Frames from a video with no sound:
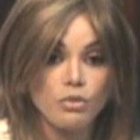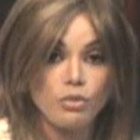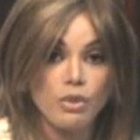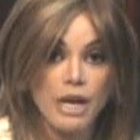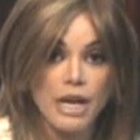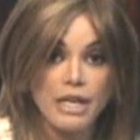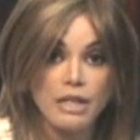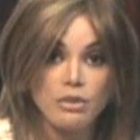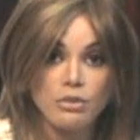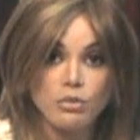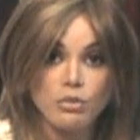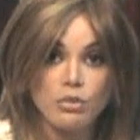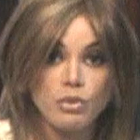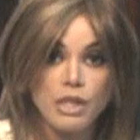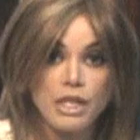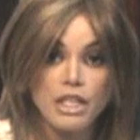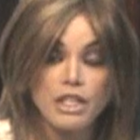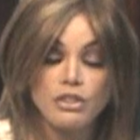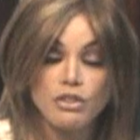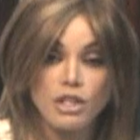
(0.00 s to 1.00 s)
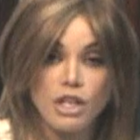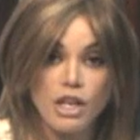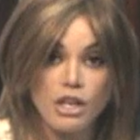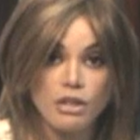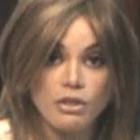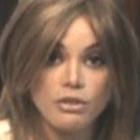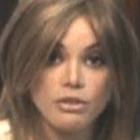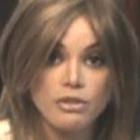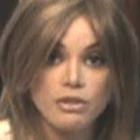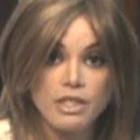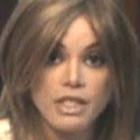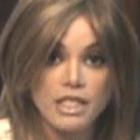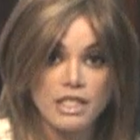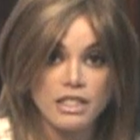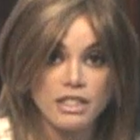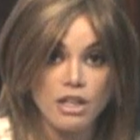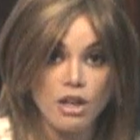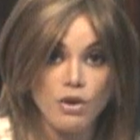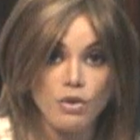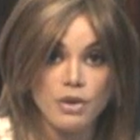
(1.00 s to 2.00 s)
Write what you know
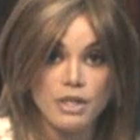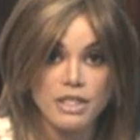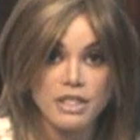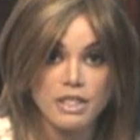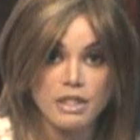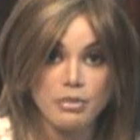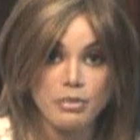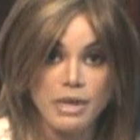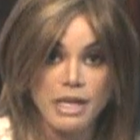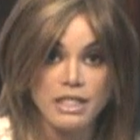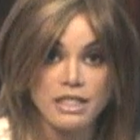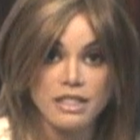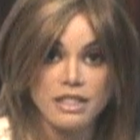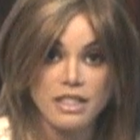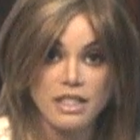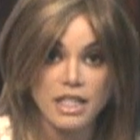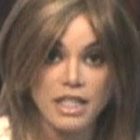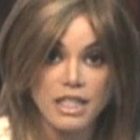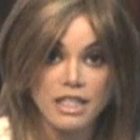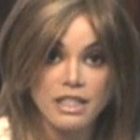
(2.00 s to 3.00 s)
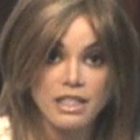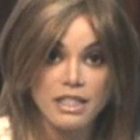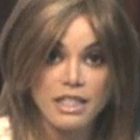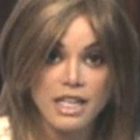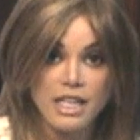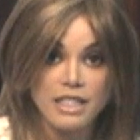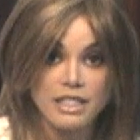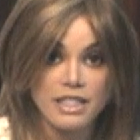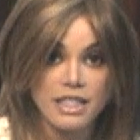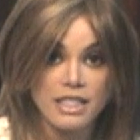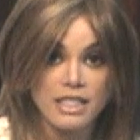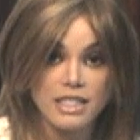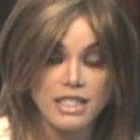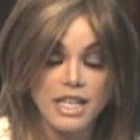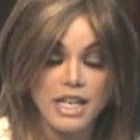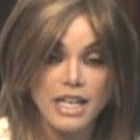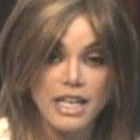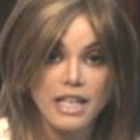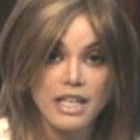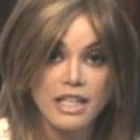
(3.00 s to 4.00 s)
is always the best thing, as they
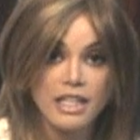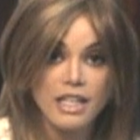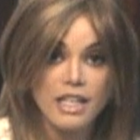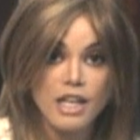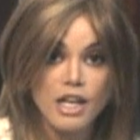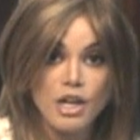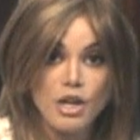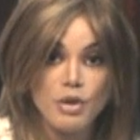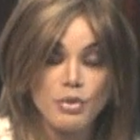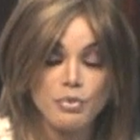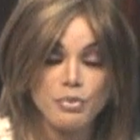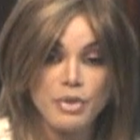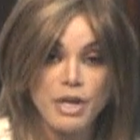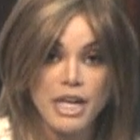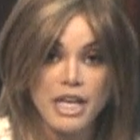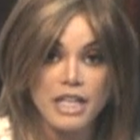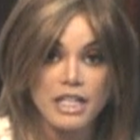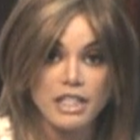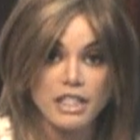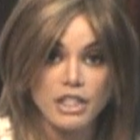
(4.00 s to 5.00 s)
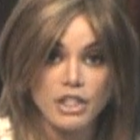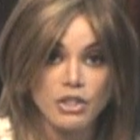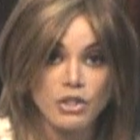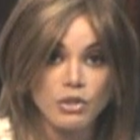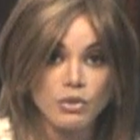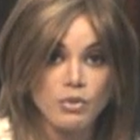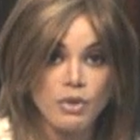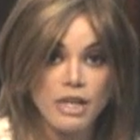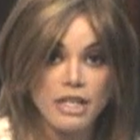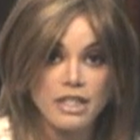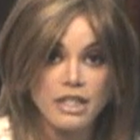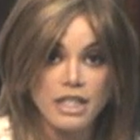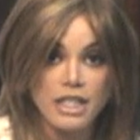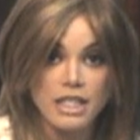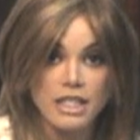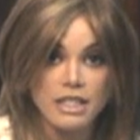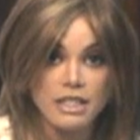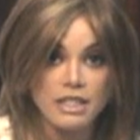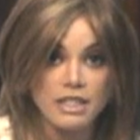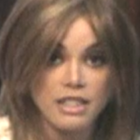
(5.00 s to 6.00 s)
say, but you can write
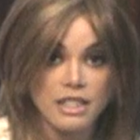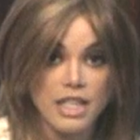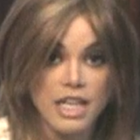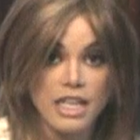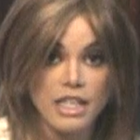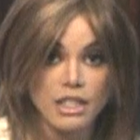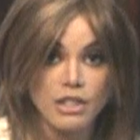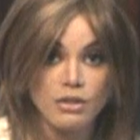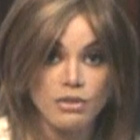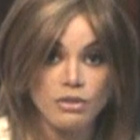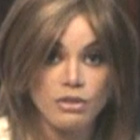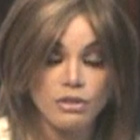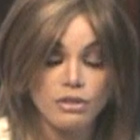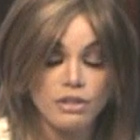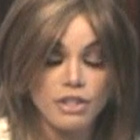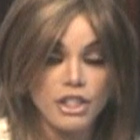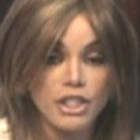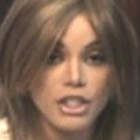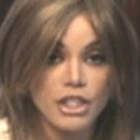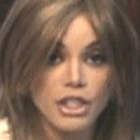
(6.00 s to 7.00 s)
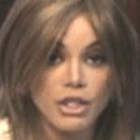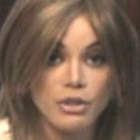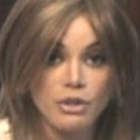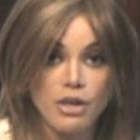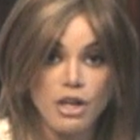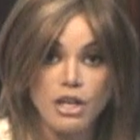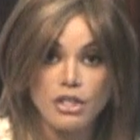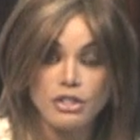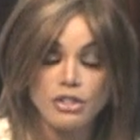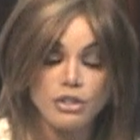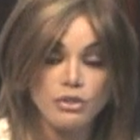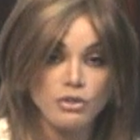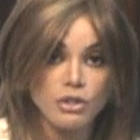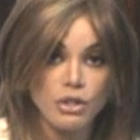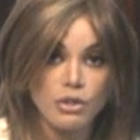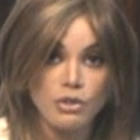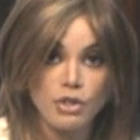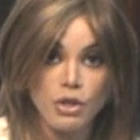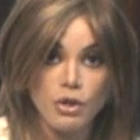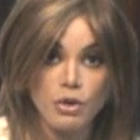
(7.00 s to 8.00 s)
things that you also
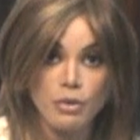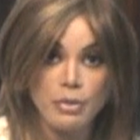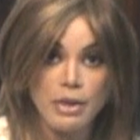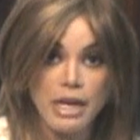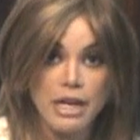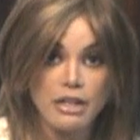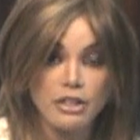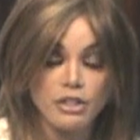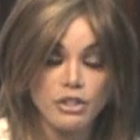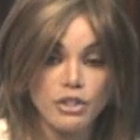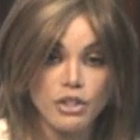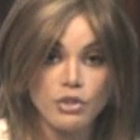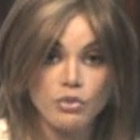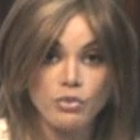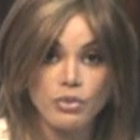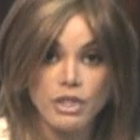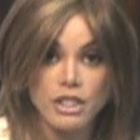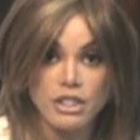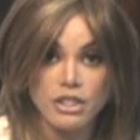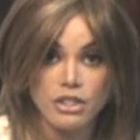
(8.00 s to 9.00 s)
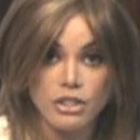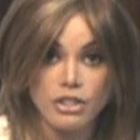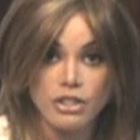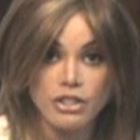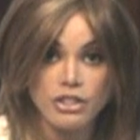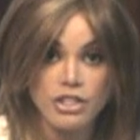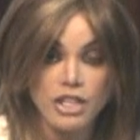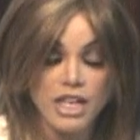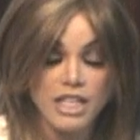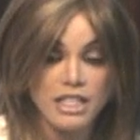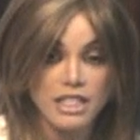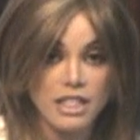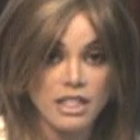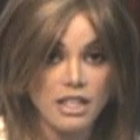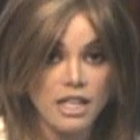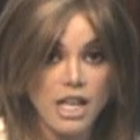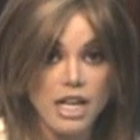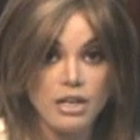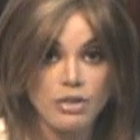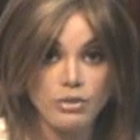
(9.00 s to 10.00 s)
don't know about. You can research. I did
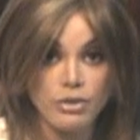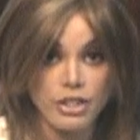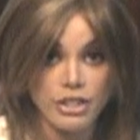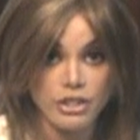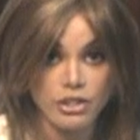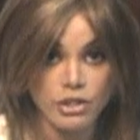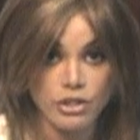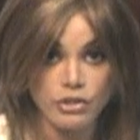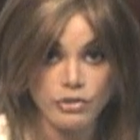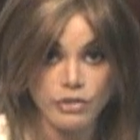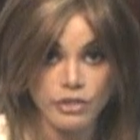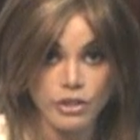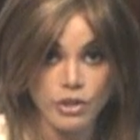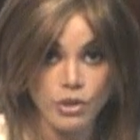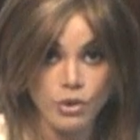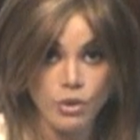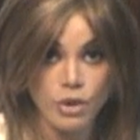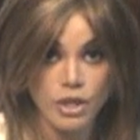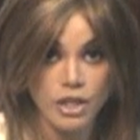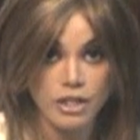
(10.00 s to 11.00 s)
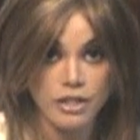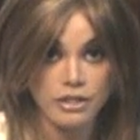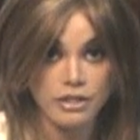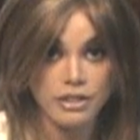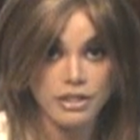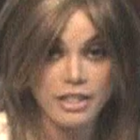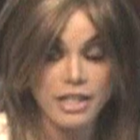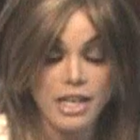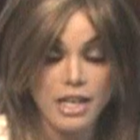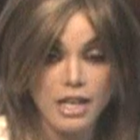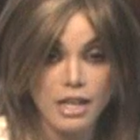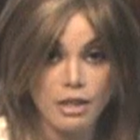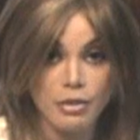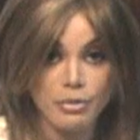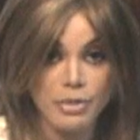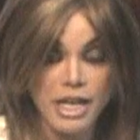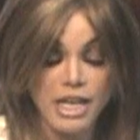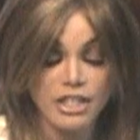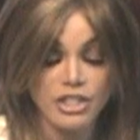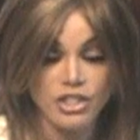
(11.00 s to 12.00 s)
a lot of research for Torn.
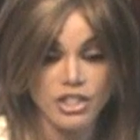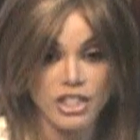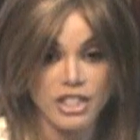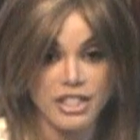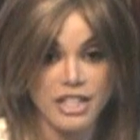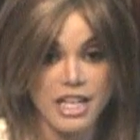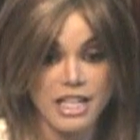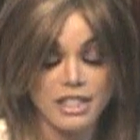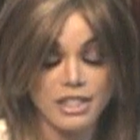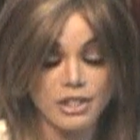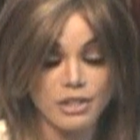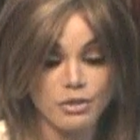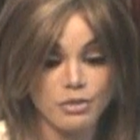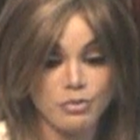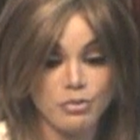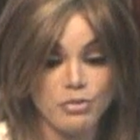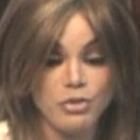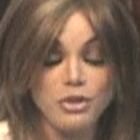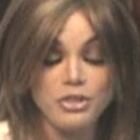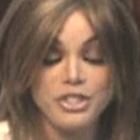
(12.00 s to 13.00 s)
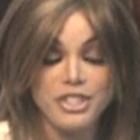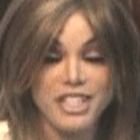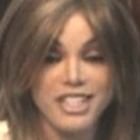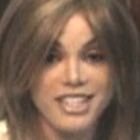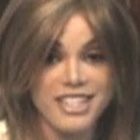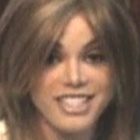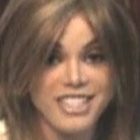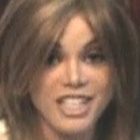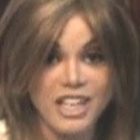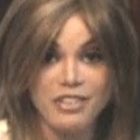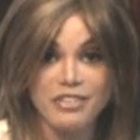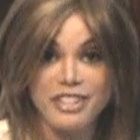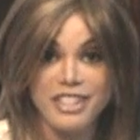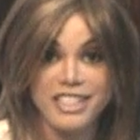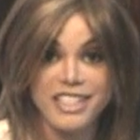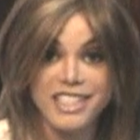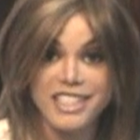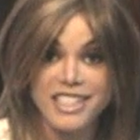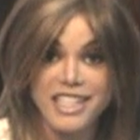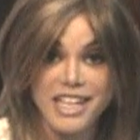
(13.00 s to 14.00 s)
Actually, that's most of the stuff
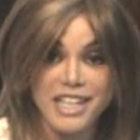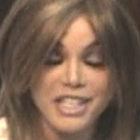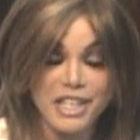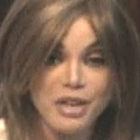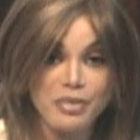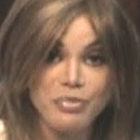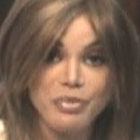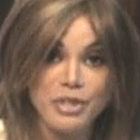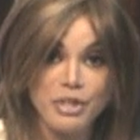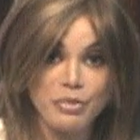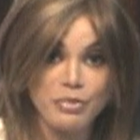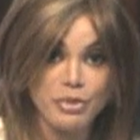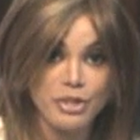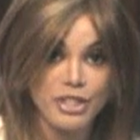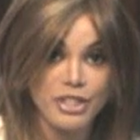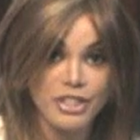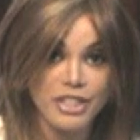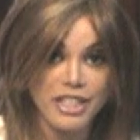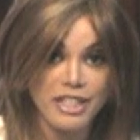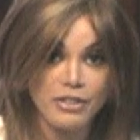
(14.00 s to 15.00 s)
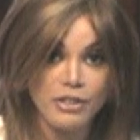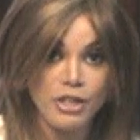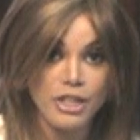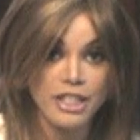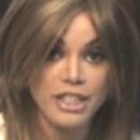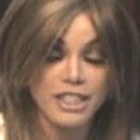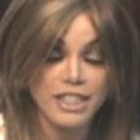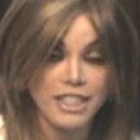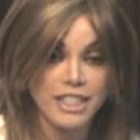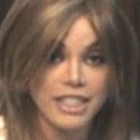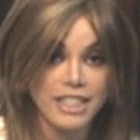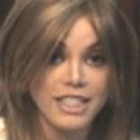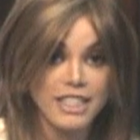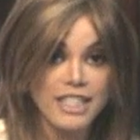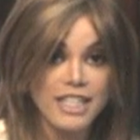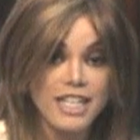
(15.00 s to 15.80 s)
that didn't end up in the book, ironically.